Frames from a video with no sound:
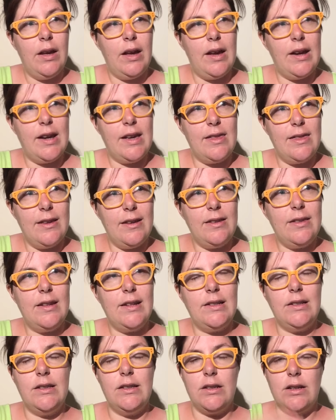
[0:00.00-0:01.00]
And I think that
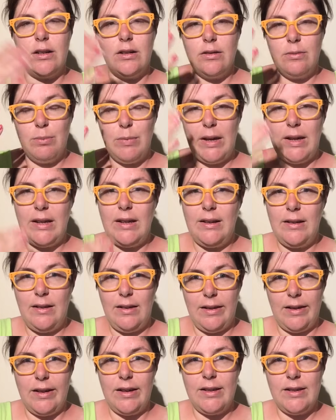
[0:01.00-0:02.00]
I'll start making a
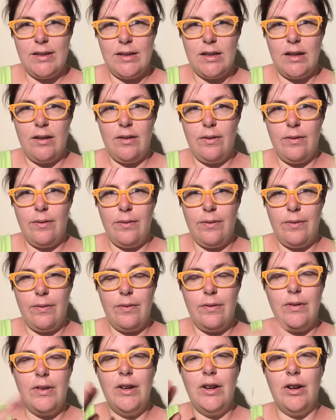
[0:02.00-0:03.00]
list of,
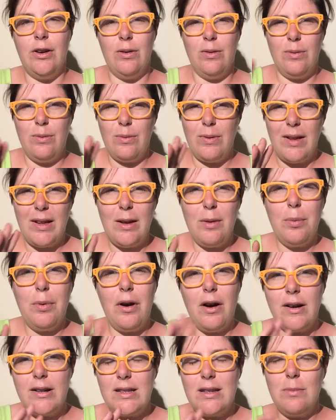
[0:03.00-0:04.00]
you know,
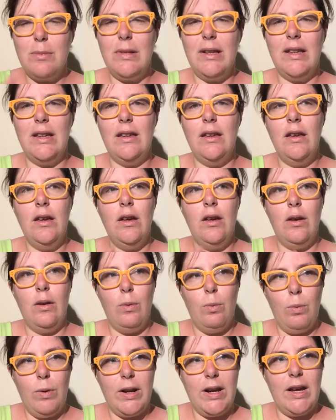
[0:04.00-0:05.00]
approximately
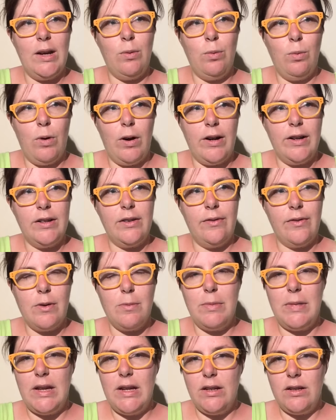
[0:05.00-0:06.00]
what I want
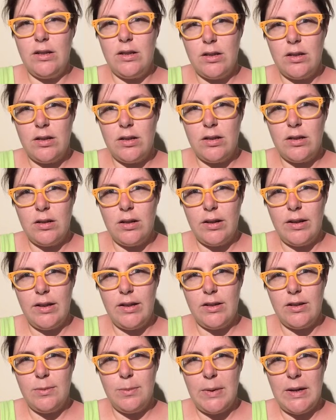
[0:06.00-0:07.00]
from each
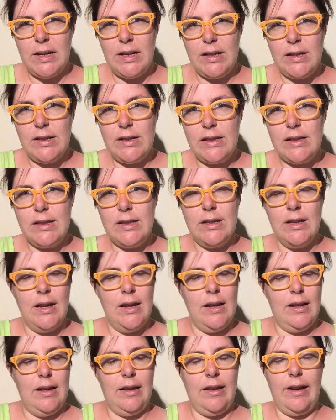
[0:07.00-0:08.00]
piece,
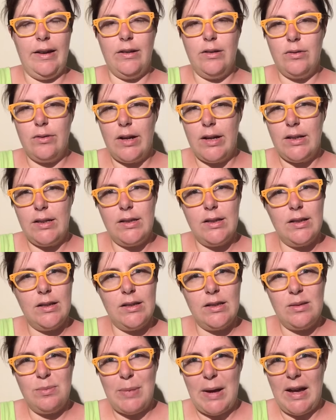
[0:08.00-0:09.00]
like
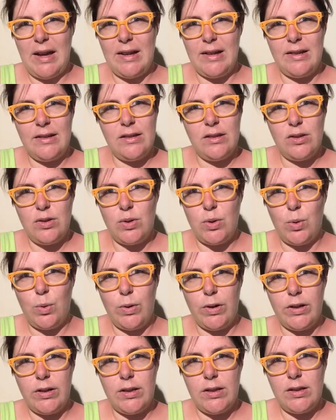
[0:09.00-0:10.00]
dresses, pants,
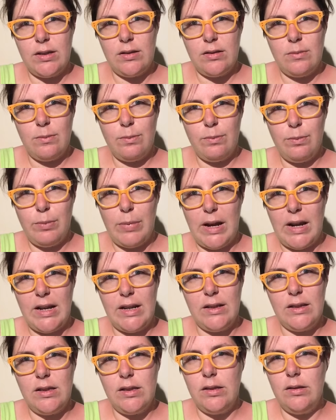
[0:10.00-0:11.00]
shorts,
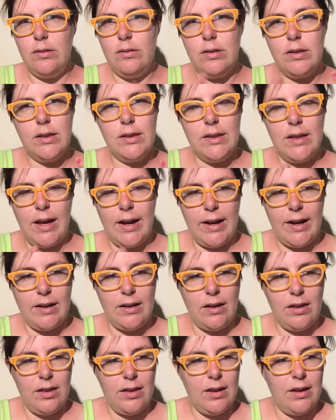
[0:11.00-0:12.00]
bathing suits, that
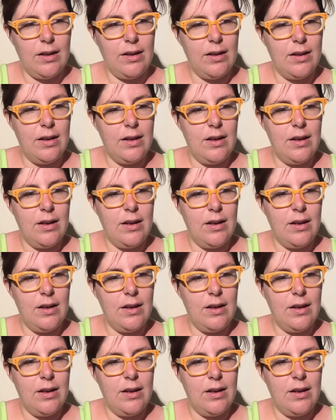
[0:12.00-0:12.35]
kind of thing.